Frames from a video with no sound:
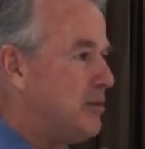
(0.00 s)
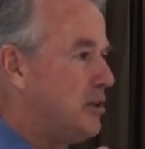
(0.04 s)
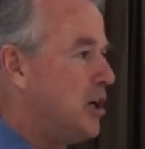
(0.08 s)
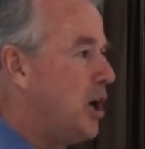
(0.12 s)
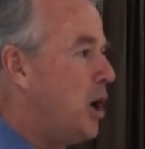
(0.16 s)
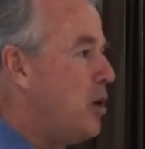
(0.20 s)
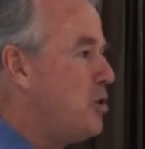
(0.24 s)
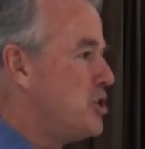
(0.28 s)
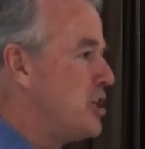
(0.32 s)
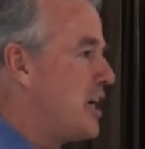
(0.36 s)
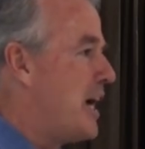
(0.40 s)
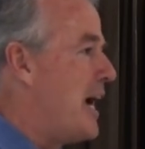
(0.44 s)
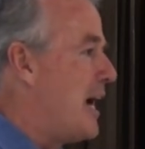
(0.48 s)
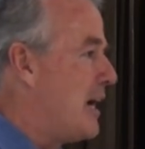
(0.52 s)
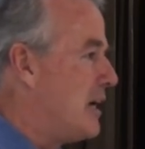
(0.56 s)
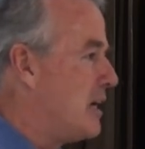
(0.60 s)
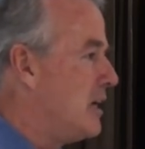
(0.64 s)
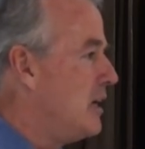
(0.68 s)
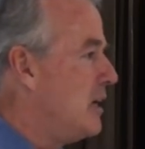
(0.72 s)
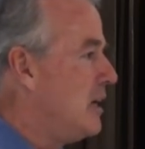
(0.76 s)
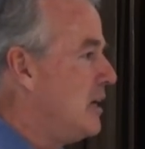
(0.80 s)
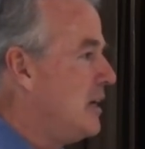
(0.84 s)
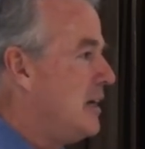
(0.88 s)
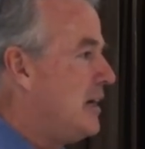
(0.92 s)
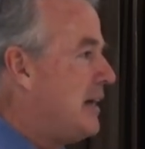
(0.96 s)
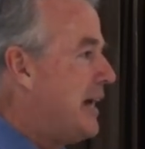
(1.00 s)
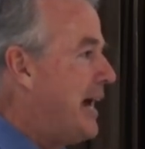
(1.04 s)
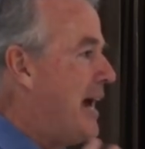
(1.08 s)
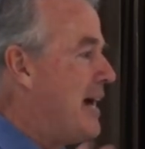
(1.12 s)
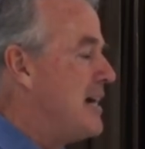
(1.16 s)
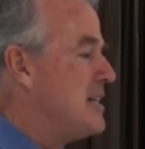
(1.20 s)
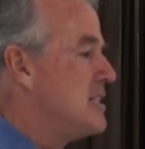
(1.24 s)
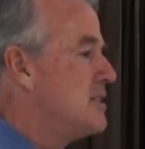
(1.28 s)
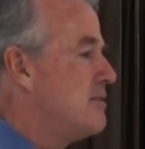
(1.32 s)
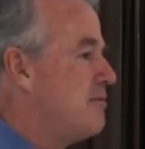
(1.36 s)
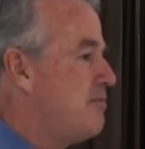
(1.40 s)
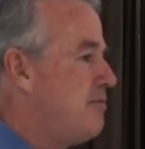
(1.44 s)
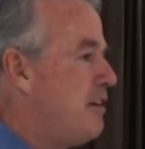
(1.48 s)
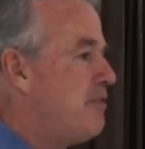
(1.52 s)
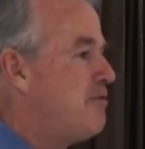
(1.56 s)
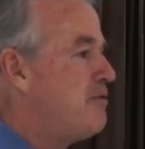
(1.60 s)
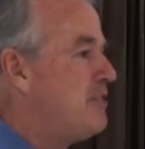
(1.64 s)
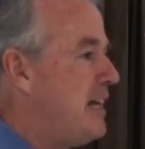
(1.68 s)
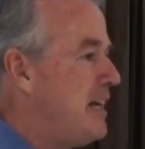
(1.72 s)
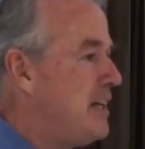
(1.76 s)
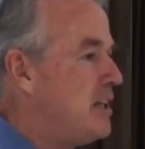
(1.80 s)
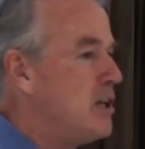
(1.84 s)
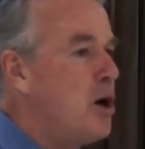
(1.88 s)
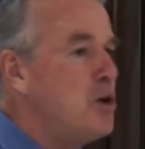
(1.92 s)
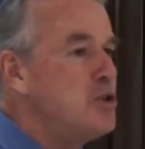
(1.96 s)
Gojek has
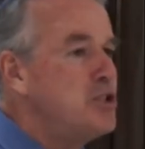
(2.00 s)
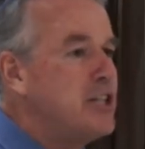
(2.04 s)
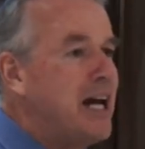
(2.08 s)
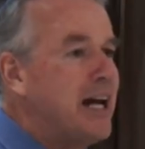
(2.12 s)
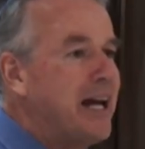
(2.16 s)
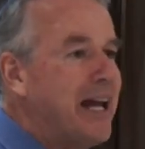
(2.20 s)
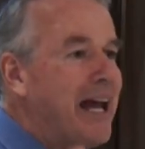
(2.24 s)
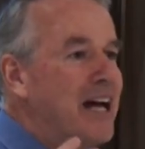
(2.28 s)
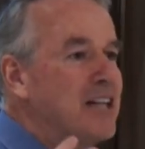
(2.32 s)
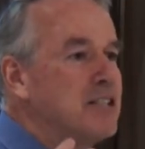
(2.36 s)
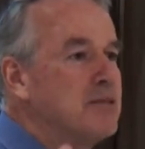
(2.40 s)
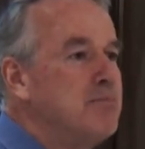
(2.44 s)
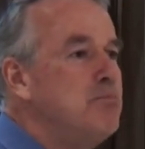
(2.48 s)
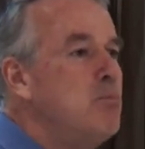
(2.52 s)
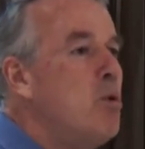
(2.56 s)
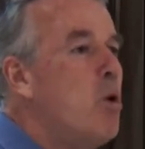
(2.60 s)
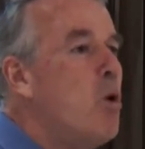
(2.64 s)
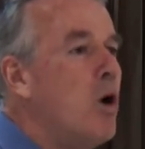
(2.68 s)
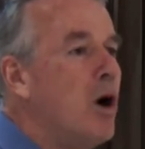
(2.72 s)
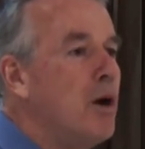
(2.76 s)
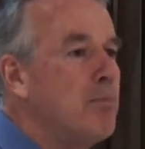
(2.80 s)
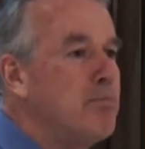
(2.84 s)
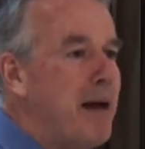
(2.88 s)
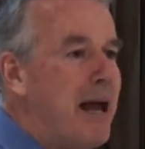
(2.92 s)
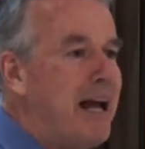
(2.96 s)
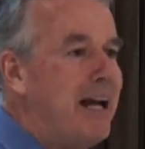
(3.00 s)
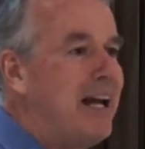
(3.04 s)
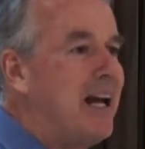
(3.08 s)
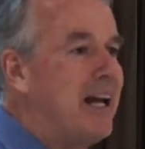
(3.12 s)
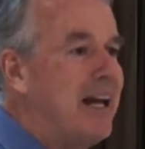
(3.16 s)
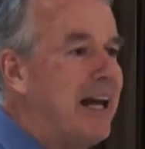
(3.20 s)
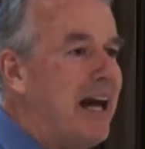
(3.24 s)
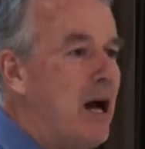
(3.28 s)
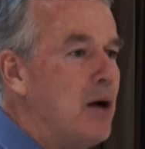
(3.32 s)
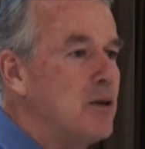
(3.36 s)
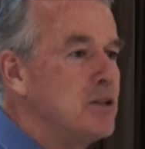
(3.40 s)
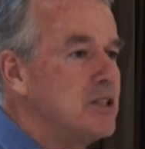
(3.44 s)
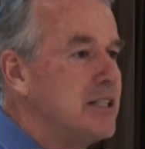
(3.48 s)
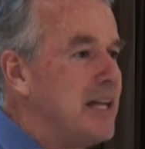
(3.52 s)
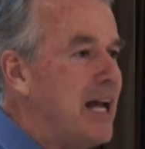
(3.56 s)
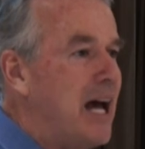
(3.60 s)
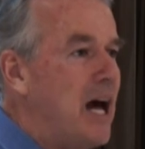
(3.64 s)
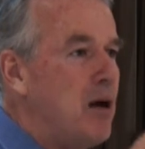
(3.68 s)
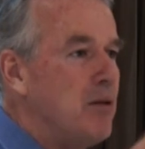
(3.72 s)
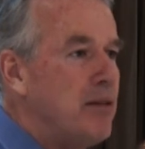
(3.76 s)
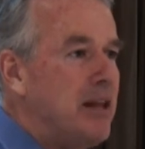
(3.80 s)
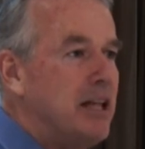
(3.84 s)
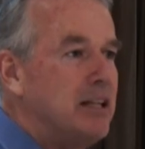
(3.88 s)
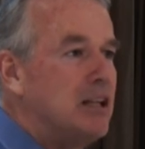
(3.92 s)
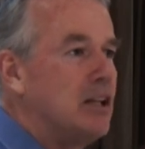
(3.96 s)
15, Gojek has more bank accounts
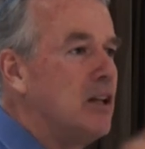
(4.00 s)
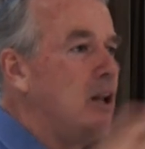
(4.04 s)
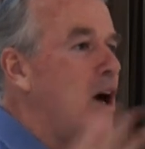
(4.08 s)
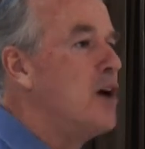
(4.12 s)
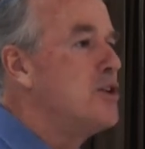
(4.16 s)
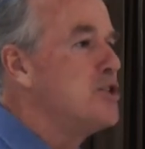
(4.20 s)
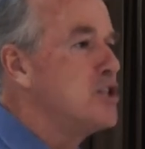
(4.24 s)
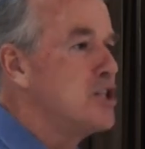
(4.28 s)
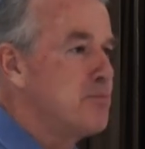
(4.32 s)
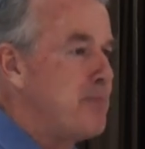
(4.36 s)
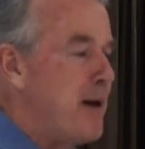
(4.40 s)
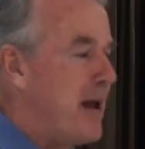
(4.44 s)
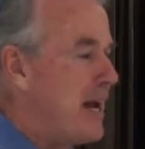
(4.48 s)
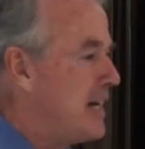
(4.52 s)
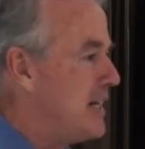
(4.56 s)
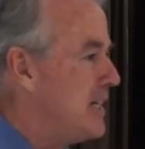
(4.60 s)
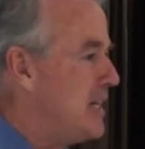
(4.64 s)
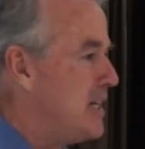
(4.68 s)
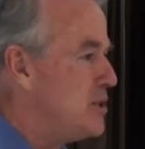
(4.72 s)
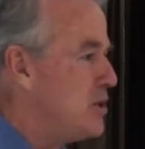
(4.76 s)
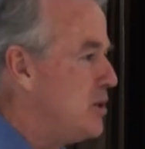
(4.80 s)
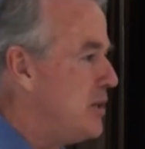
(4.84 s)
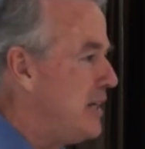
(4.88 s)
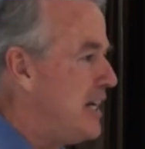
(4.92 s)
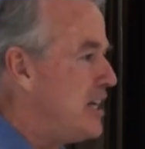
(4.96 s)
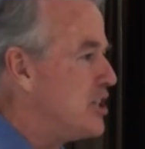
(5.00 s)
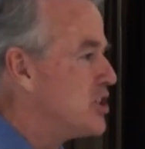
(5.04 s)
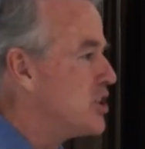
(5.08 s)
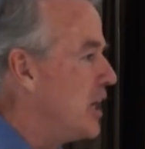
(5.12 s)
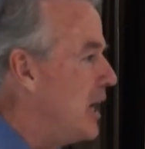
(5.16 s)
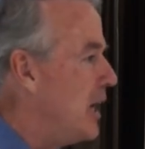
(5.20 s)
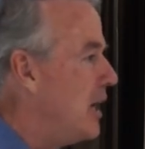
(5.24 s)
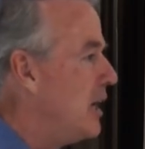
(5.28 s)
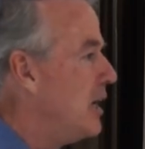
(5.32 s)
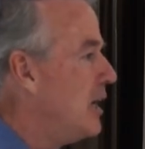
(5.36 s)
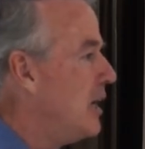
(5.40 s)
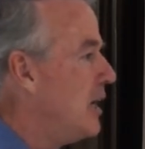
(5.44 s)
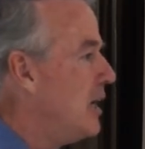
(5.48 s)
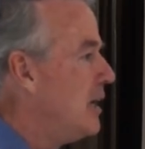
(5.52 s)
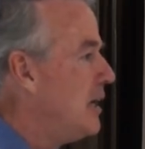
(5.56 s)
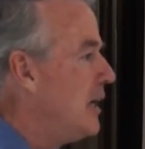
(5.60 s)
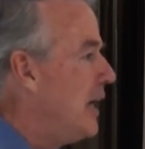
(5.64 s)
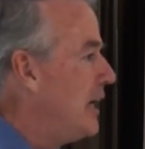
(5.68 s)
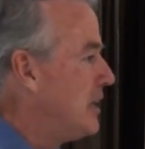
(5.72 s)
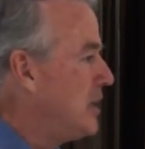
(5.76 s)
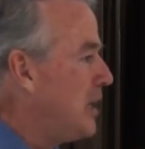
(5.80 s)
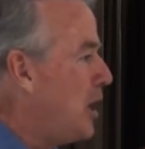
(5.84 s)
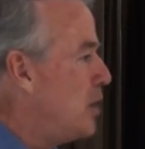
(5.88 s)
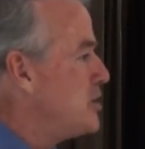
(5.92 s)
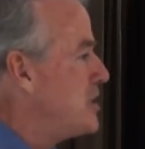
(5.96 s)
now than the largest bank in Indonesia.
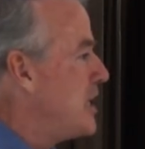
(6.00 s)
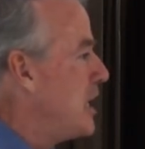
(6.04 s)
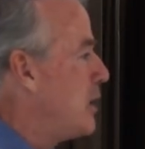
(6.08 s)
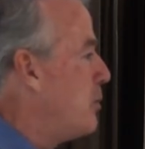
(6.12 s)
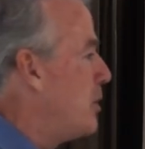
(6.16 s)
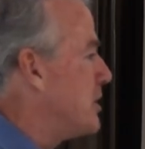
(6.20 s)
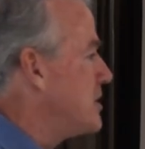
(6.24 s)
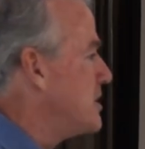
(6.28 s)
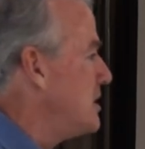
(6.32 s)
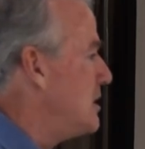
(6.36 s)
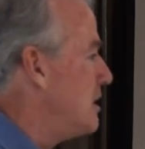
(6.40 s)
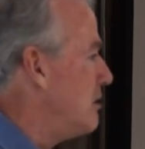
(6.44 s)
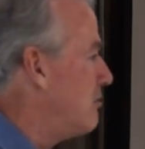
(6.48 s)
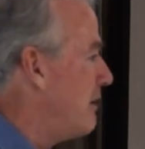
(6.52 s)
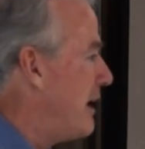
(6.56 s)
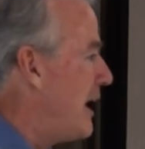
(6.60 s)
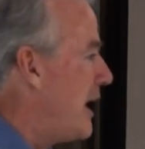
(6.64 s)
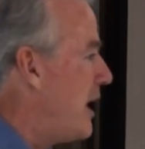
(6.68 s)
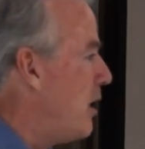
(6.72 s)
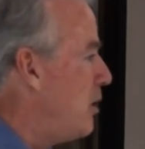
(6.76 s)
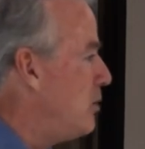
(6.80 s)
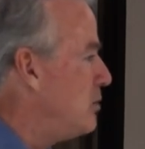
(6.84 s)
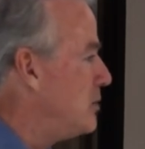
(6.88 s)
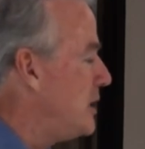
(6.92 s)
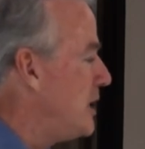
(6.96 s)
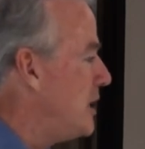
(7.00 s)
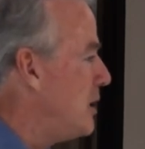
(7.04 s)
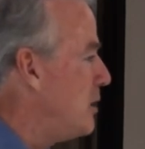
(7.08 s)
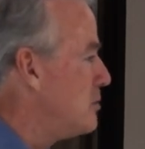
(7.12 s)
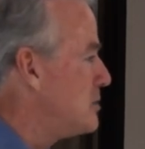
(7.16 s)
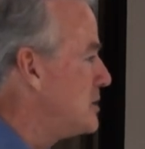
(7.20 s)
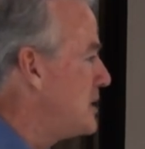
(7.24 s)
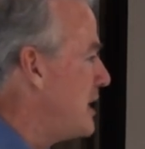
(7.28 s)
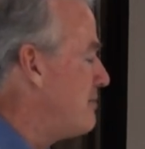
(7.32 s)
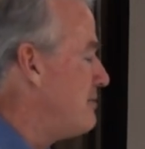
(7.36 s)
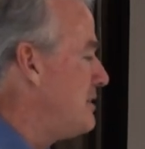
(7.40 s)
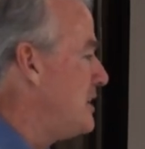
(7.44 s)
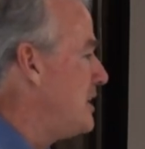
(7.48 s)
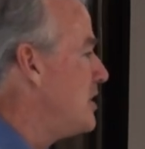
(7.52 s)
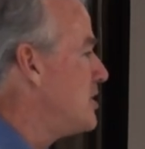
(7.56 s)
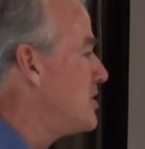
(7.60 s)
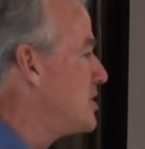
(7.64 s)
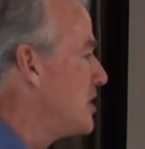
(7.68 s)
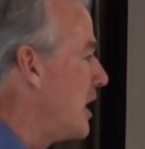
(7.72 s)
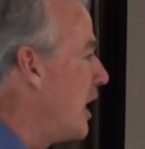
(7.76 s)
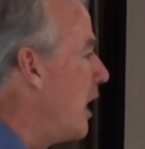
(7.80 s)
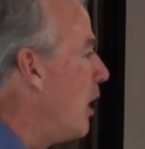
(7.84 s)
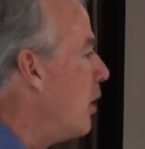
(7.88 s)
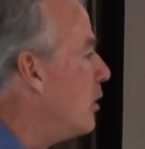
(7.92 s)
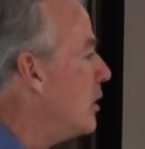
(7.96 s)
And Gojek wasn't around, you know, seven years
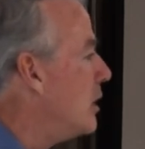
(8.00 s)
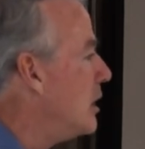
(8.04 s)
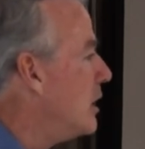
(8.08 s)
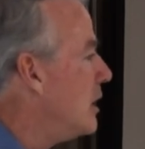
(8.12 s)
ago.